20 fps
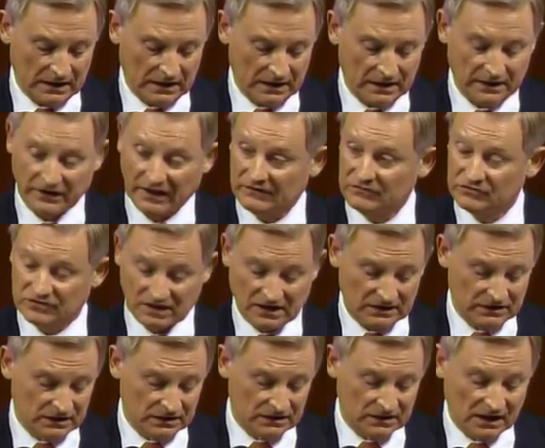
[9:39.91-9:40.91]
They've
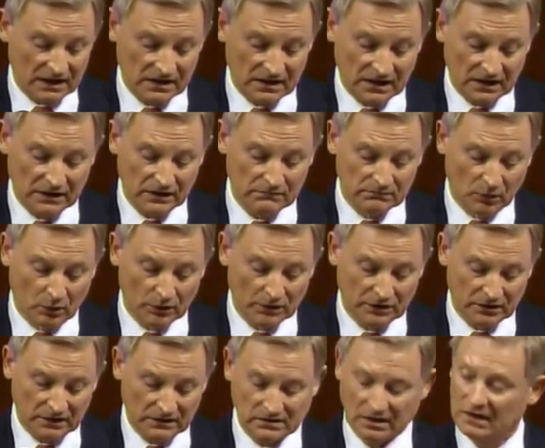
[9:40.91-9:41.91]
said that they needed more
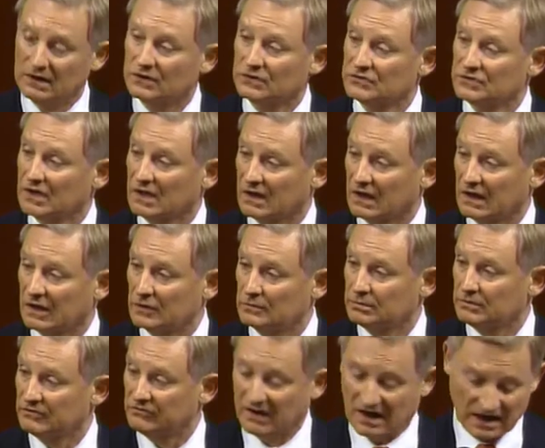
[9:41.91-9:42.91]
details than the letter
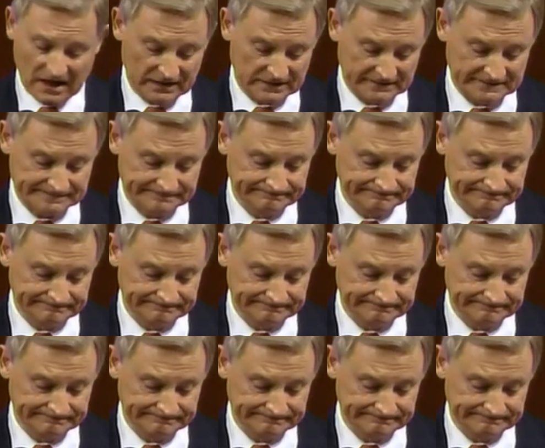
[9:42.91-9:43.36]
provided.